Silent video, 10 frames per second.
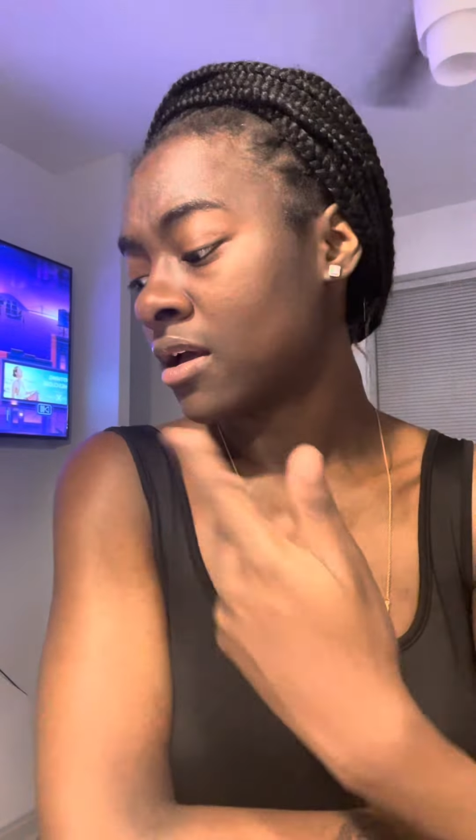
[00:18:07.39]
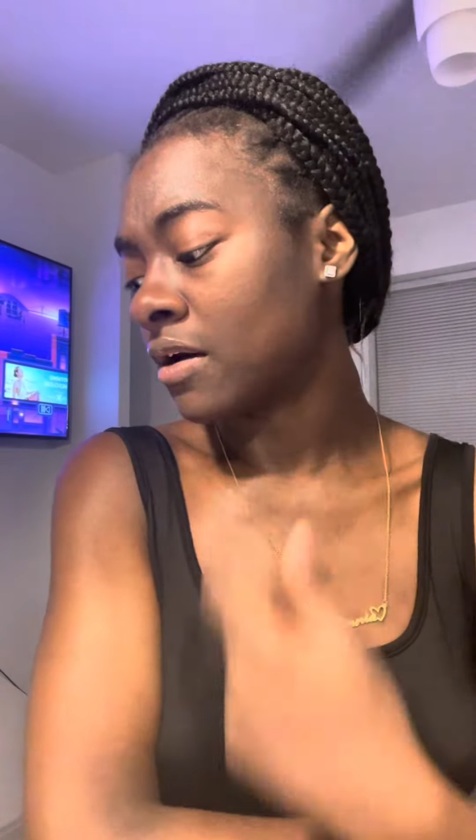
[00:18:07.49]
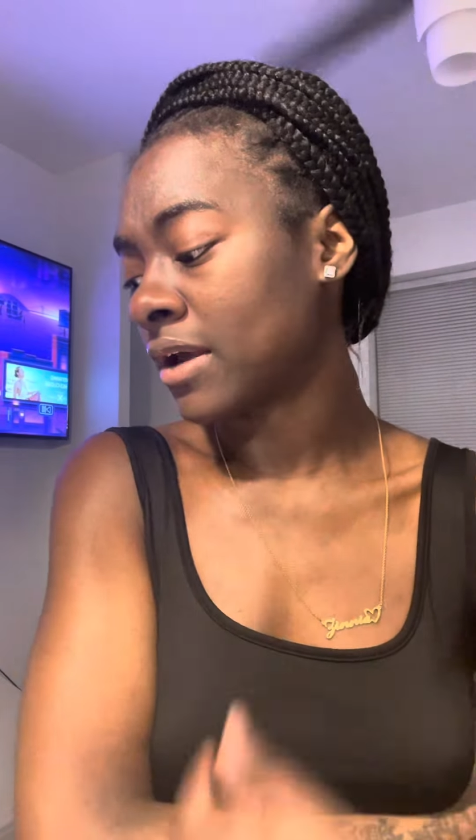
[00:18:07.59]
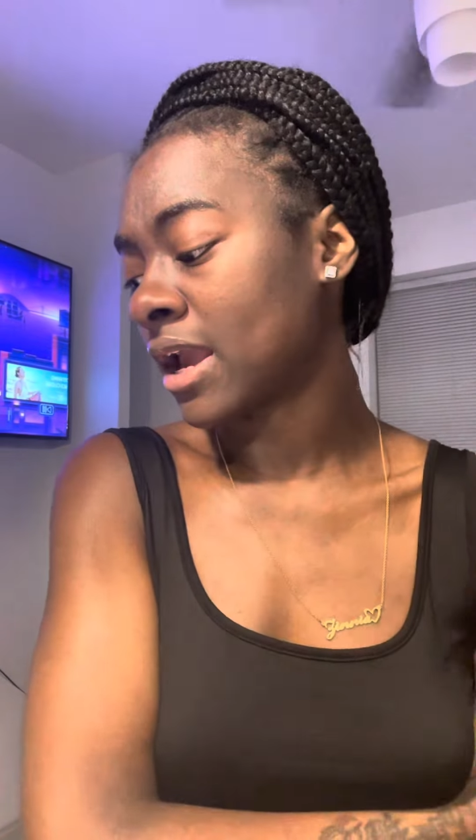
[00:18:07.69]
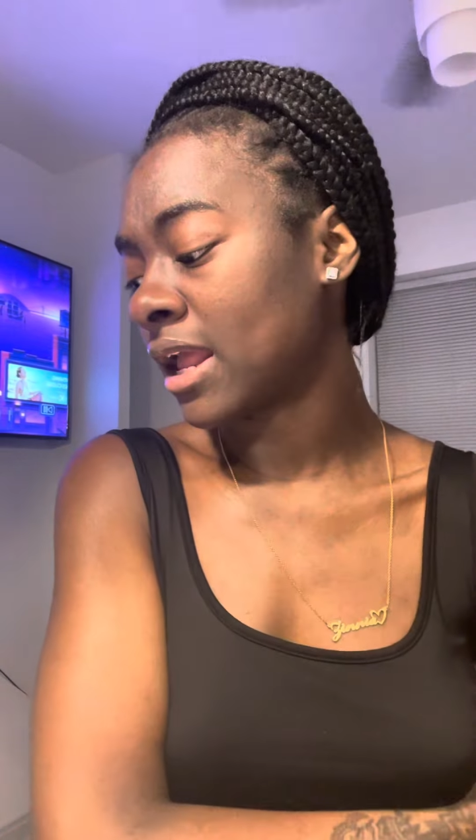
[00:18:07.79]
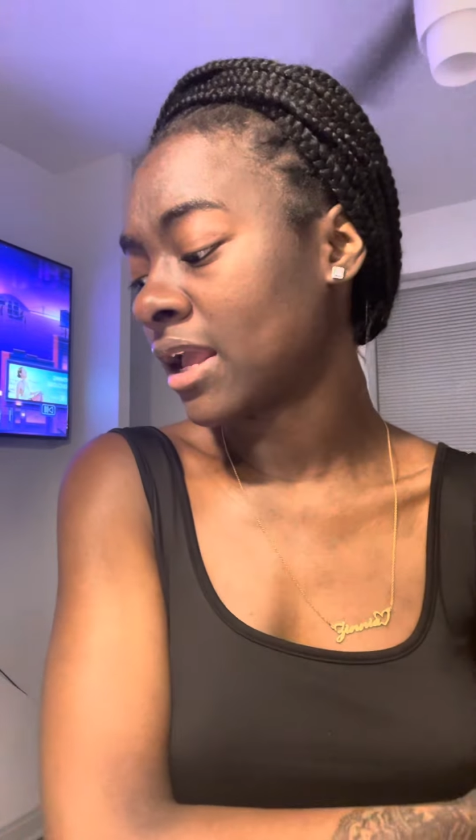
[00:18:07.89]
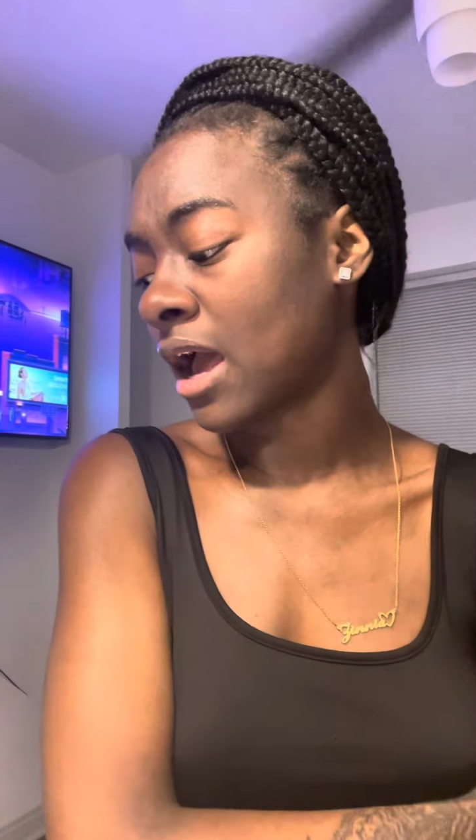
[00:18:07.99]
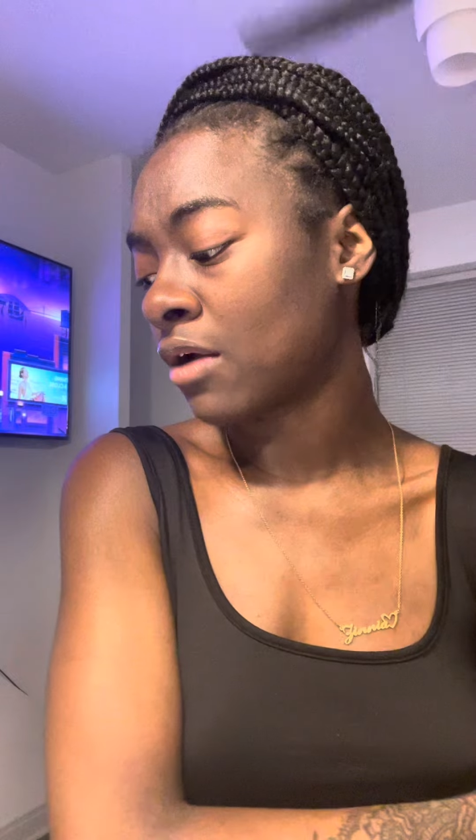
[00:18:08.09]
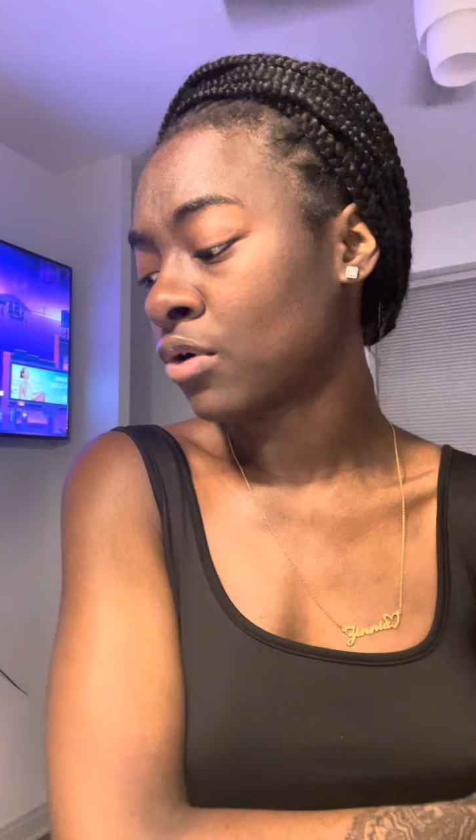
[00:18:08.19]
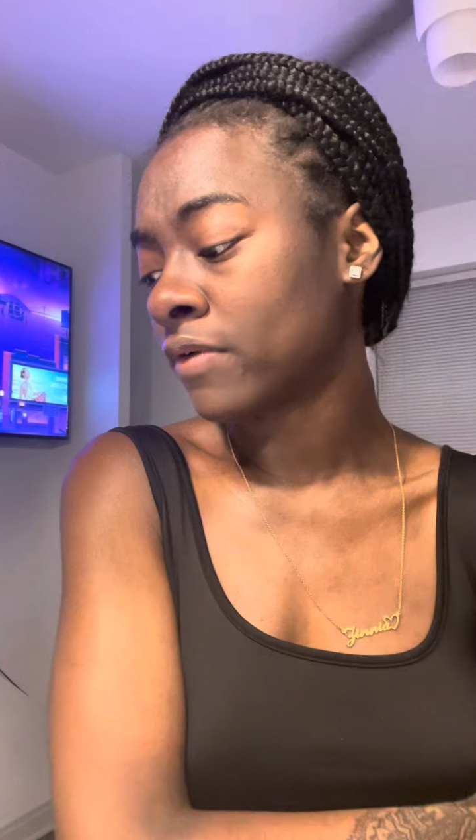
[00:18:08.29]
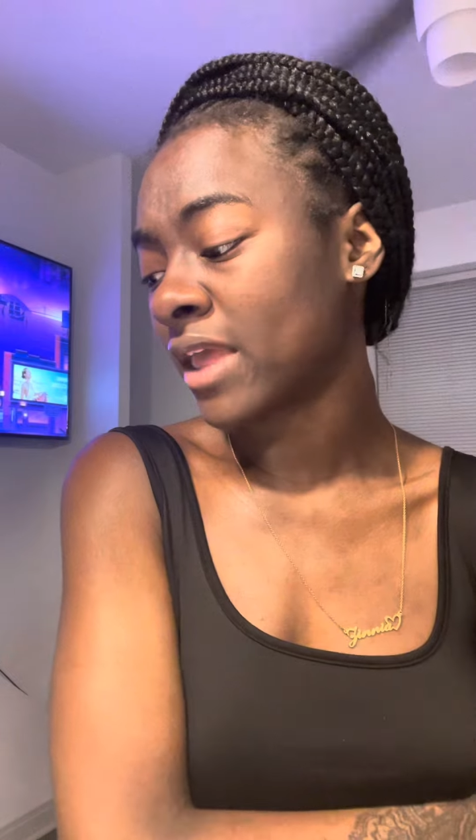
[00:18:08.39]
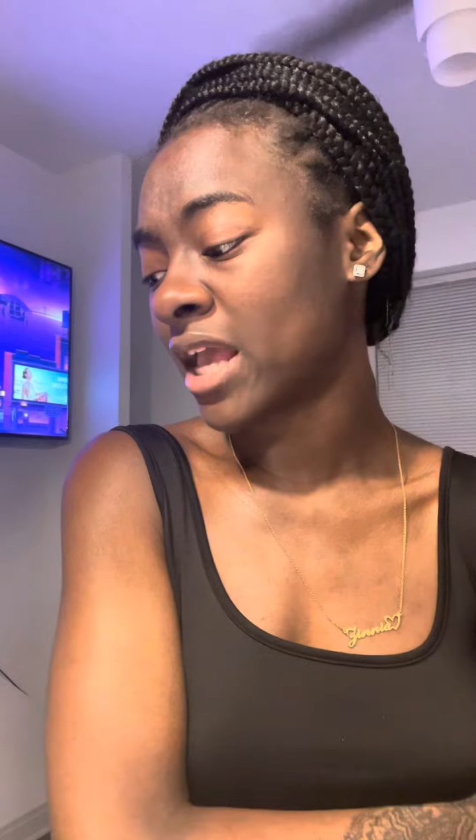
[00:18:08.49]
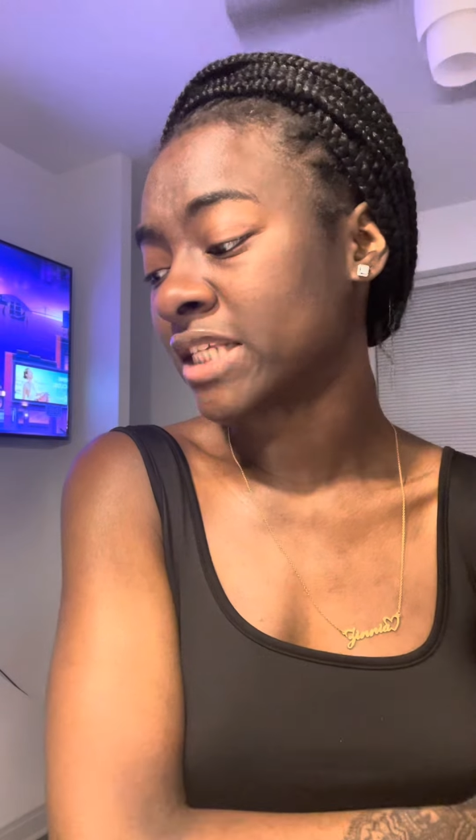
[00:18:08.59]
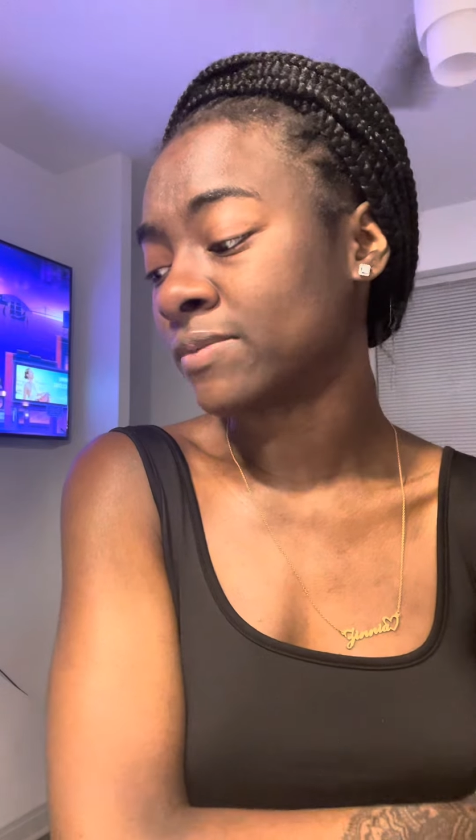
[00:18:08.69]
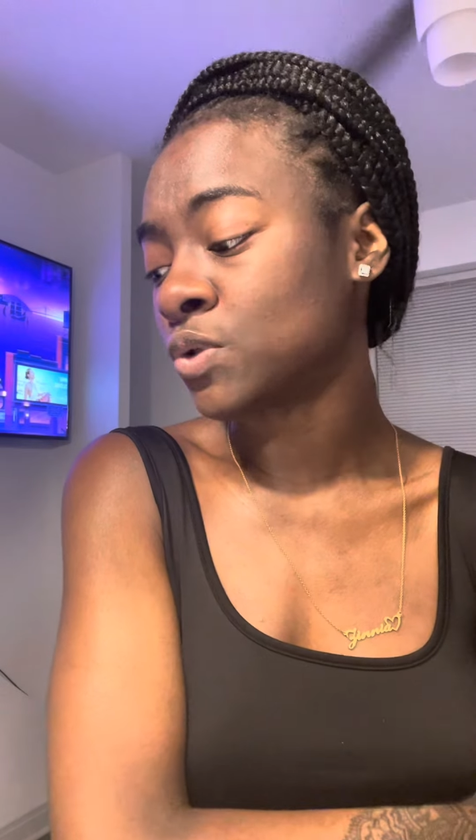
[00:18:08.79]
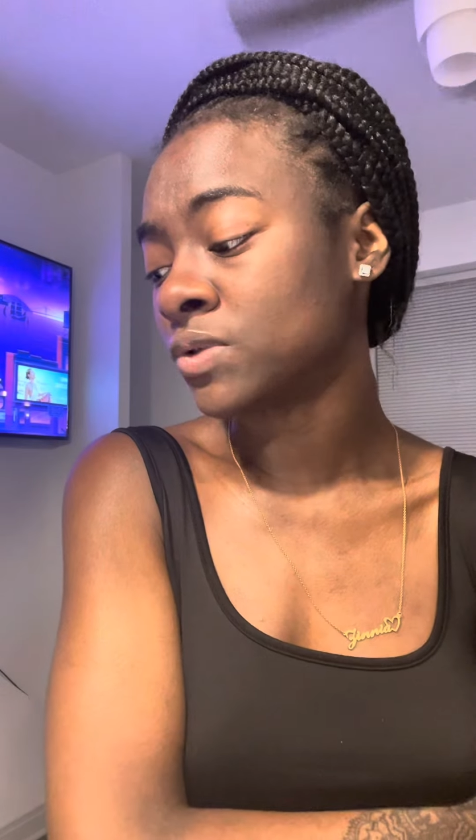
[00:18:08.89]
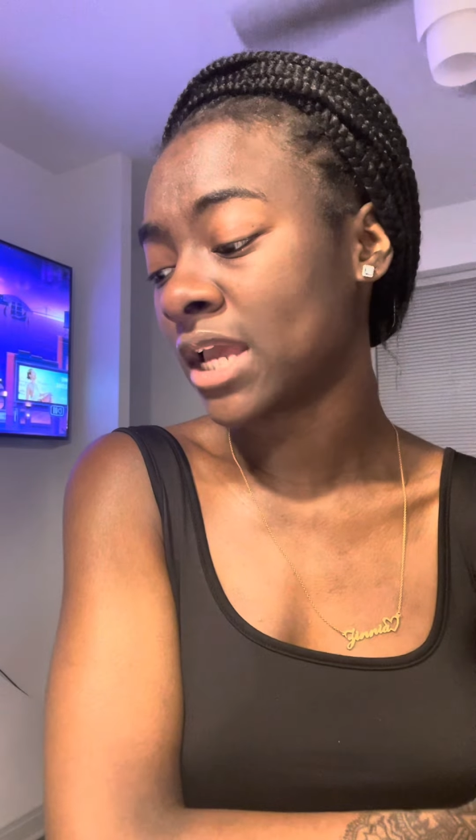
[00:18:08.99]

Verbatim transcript: Okay, they I don't know if they had some loose